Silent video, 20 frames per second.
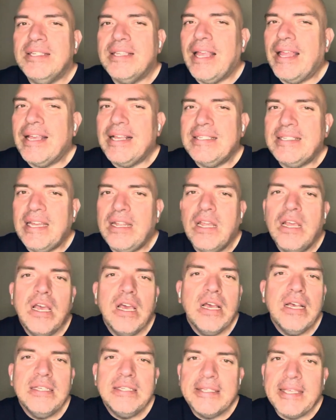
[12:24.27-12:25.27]
like I said,
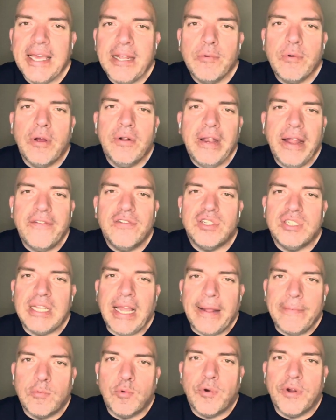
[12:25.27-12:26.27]
Skid Row never
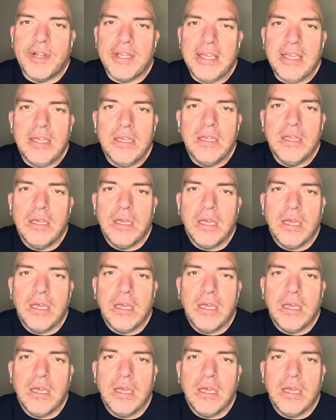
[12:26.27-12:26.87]
stopped working,